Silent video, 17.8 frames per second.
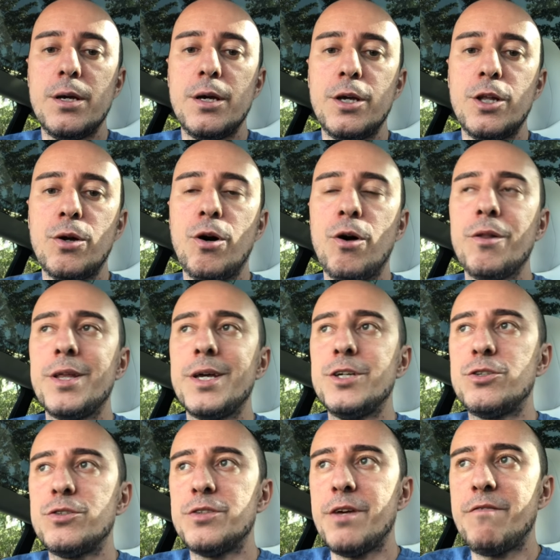all the
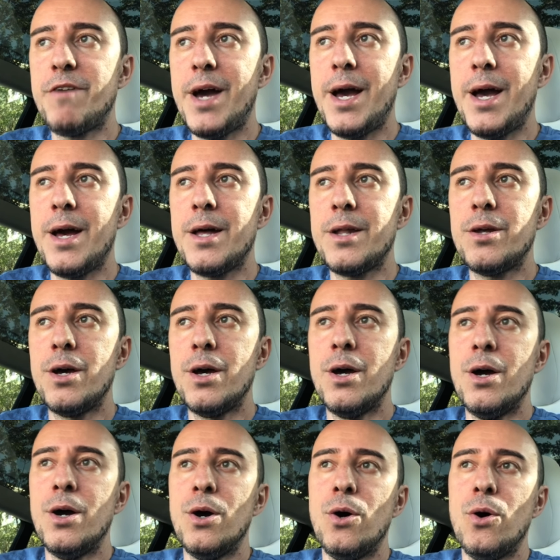issues they've had
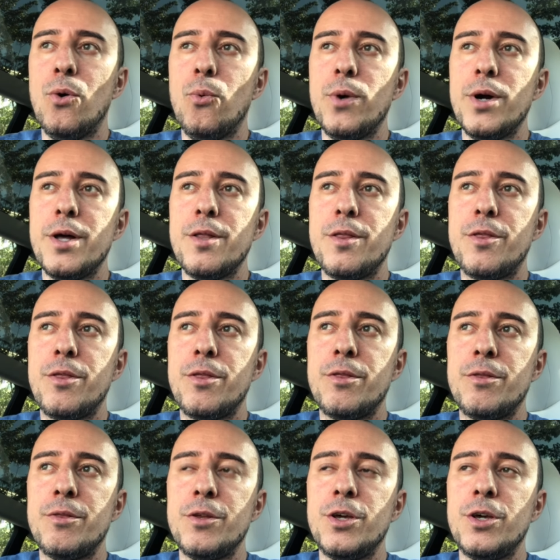
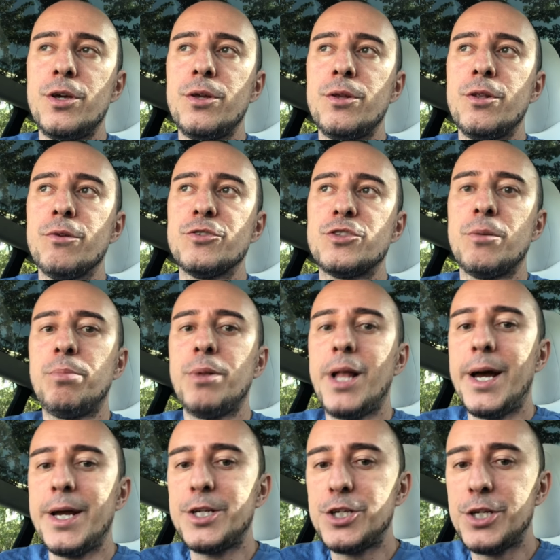with
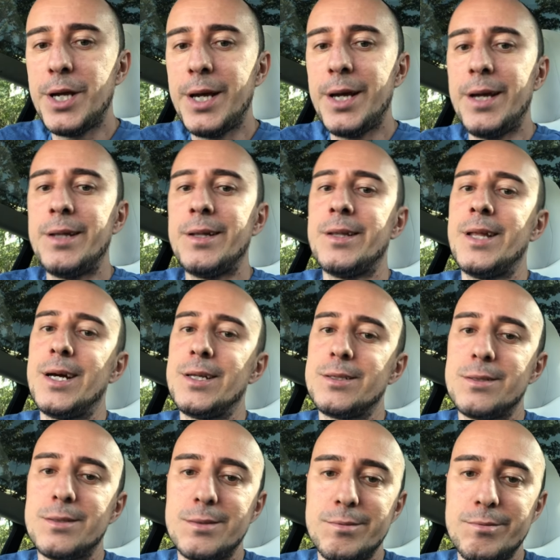supply chain, and
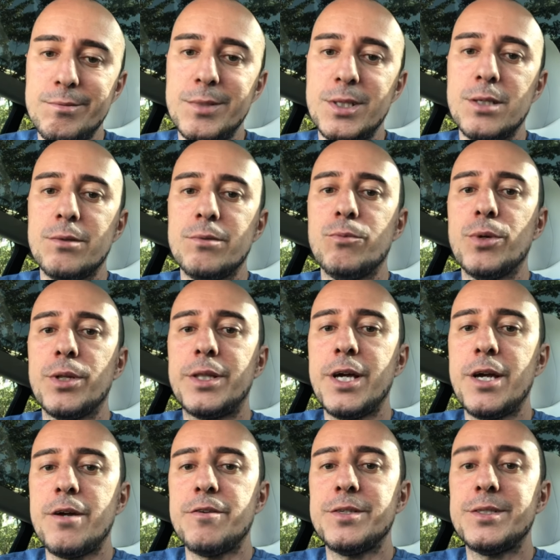that's what
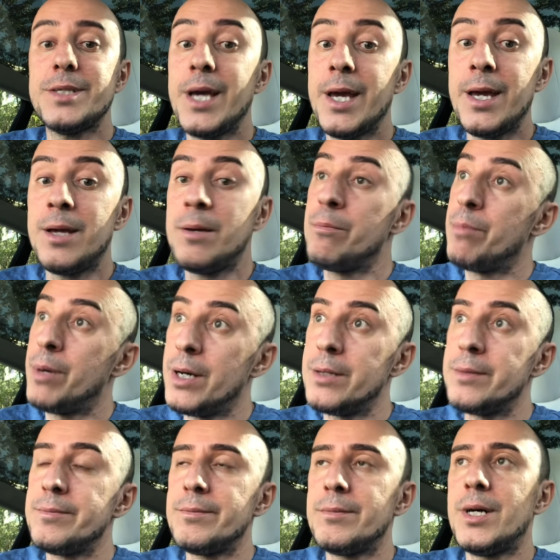they're saying, but
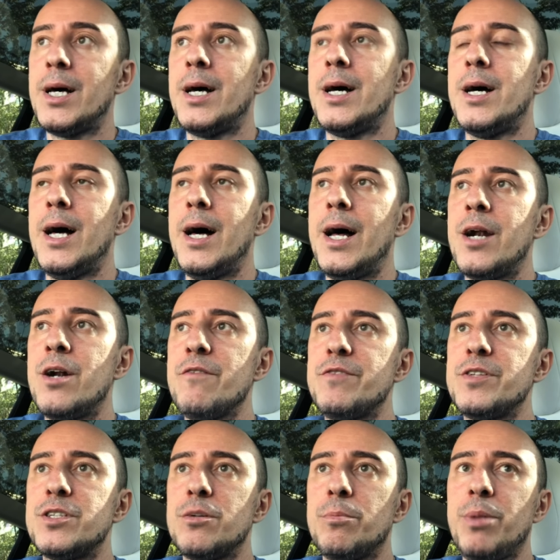I don't know if
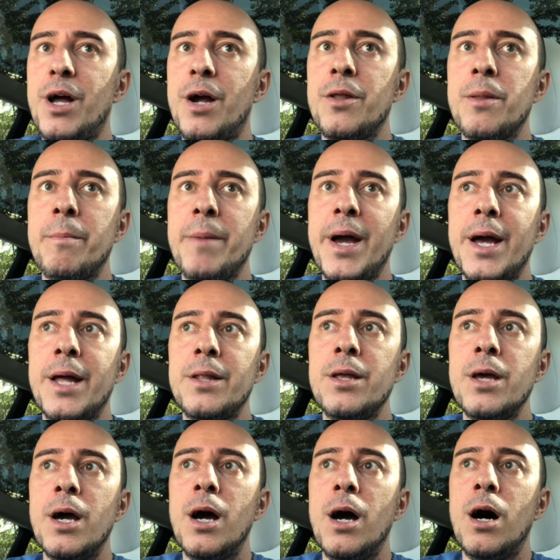it's supply or demand.
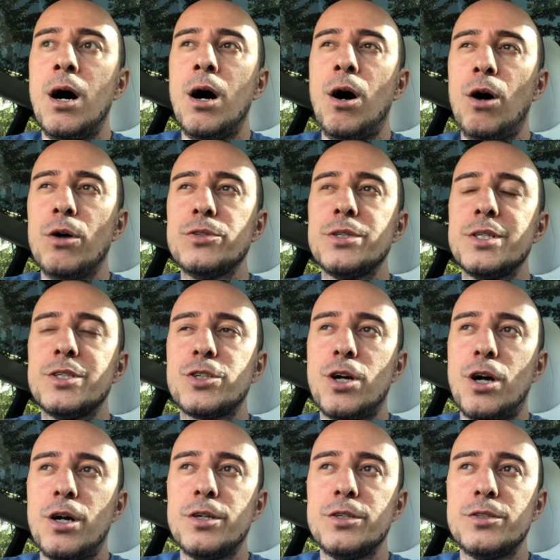Also, these
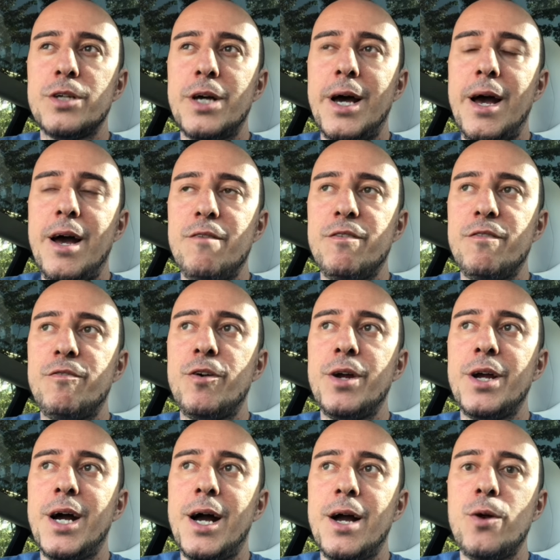cars have a
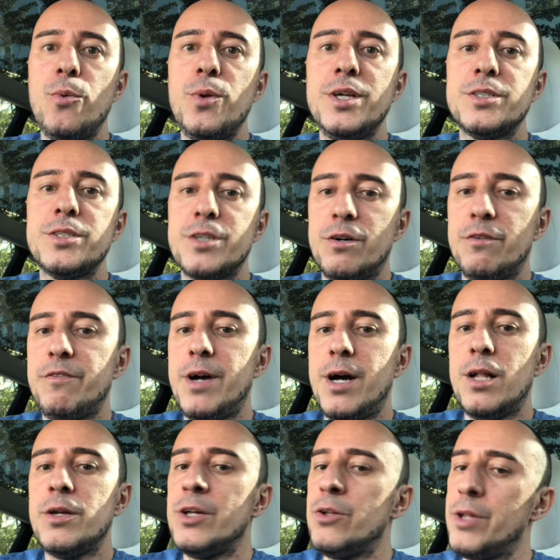very high resale
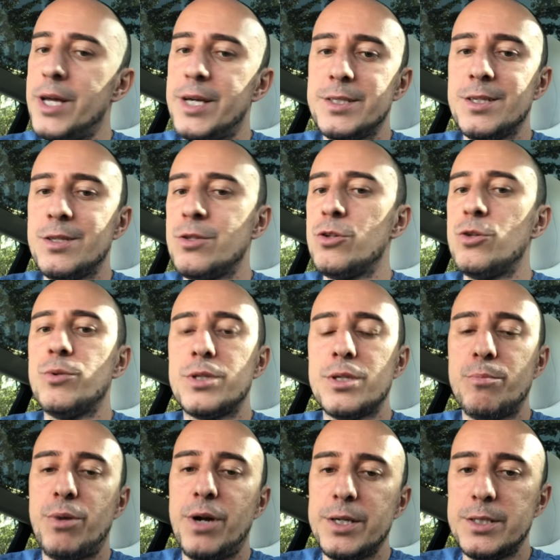value. I know that has nothing to do with the
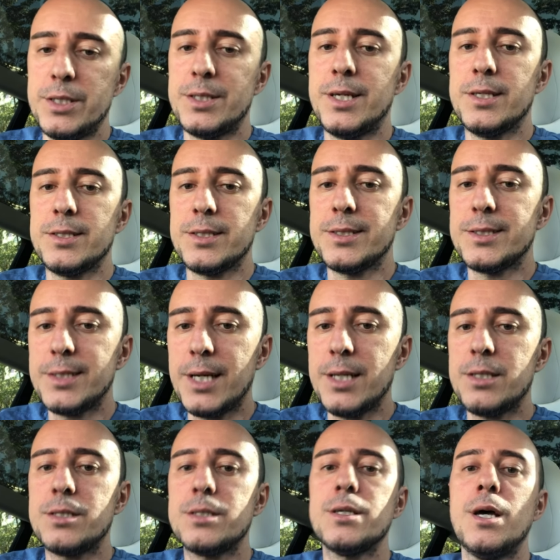price that Tesla
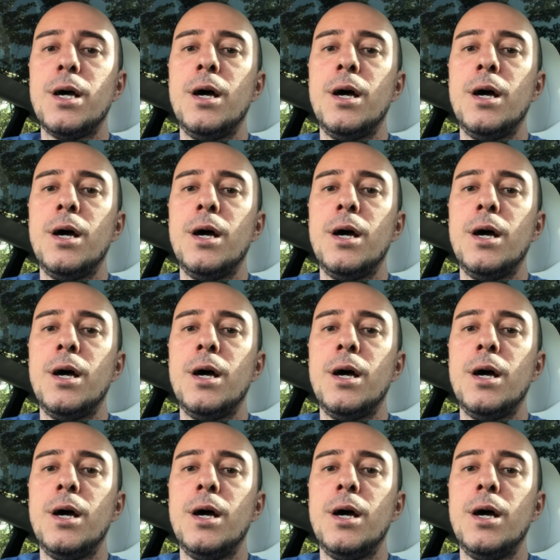sets,